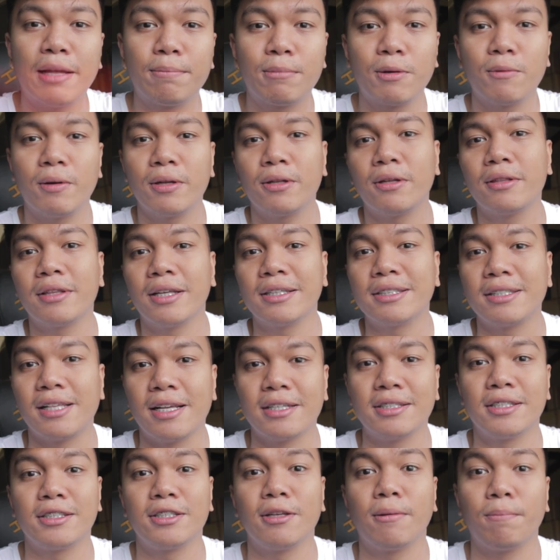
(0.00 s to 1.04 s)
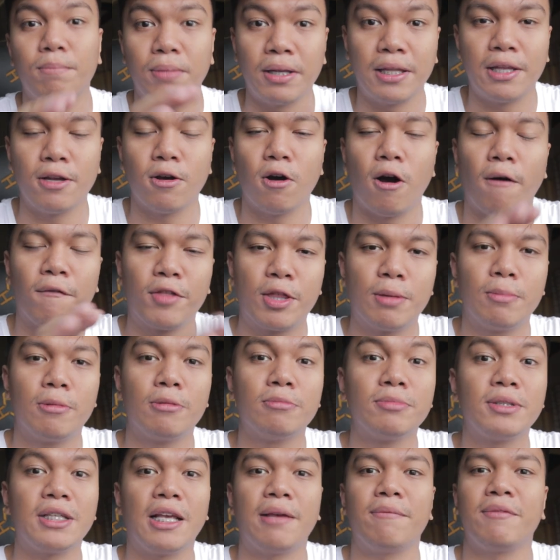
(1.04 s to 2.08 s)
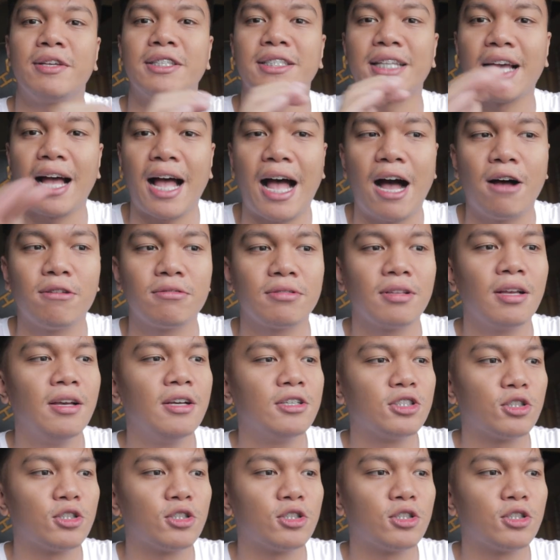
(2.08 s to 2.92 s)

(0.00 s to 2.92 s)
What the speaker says: number one on this list is yung BDO Optimum Savings Account.